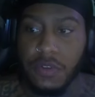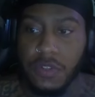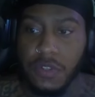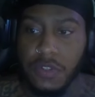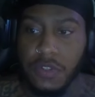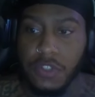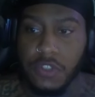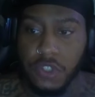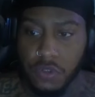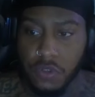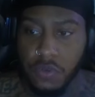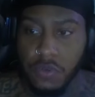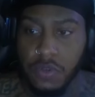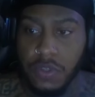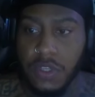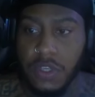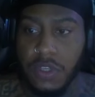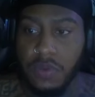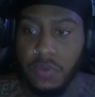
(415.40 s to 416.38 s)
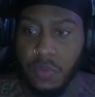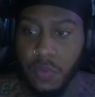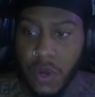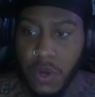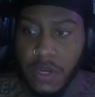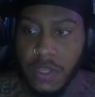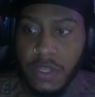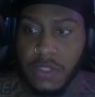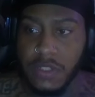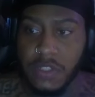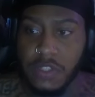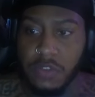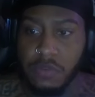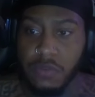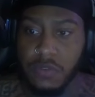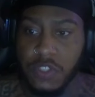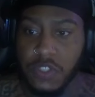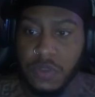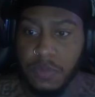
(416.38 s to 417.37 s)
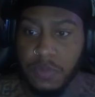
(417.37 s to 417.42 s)
truly wanting
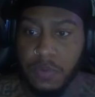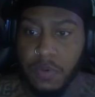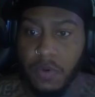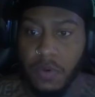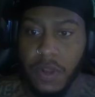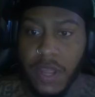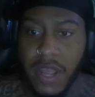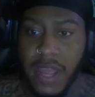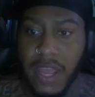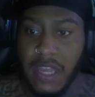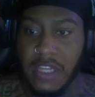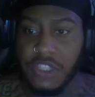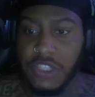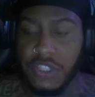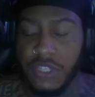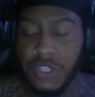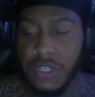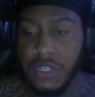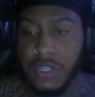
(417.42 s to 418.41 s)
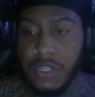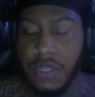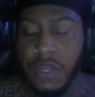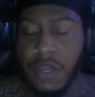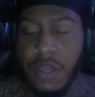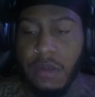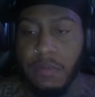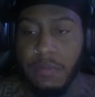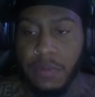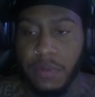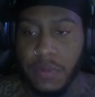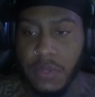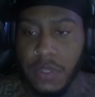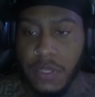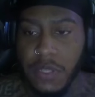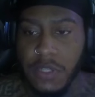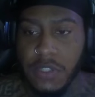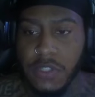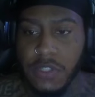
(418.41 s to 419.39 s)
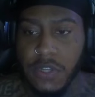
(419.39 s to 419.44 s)
to support XG,
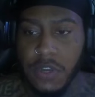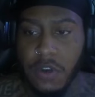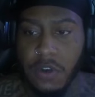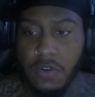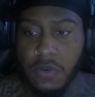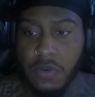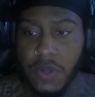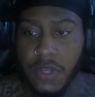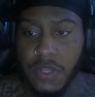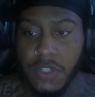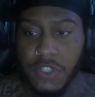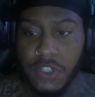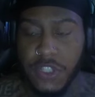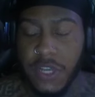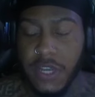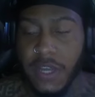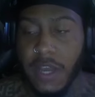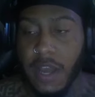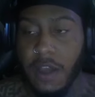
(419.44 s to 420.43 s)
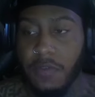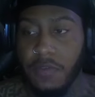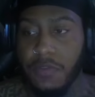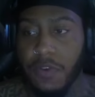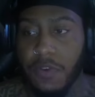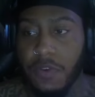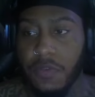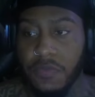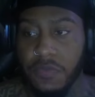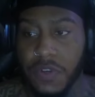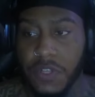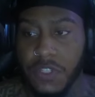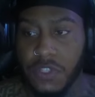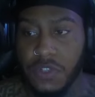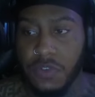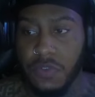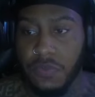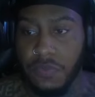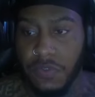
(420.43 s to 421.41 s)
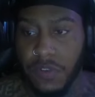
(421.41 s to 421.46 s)
please go and check out the
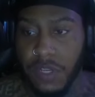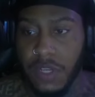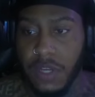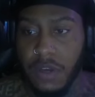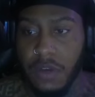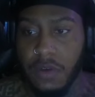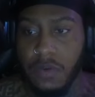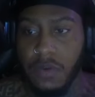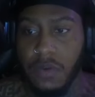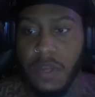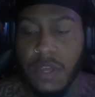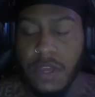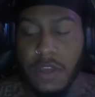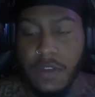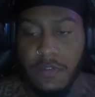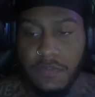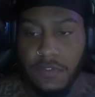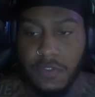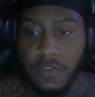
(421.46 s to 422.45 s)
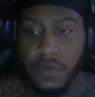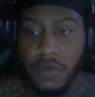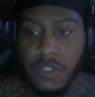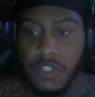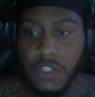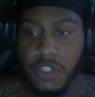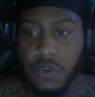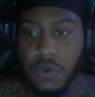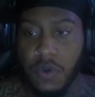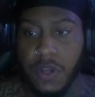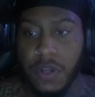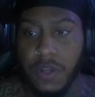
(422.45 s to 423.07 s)
original video. If you enjoy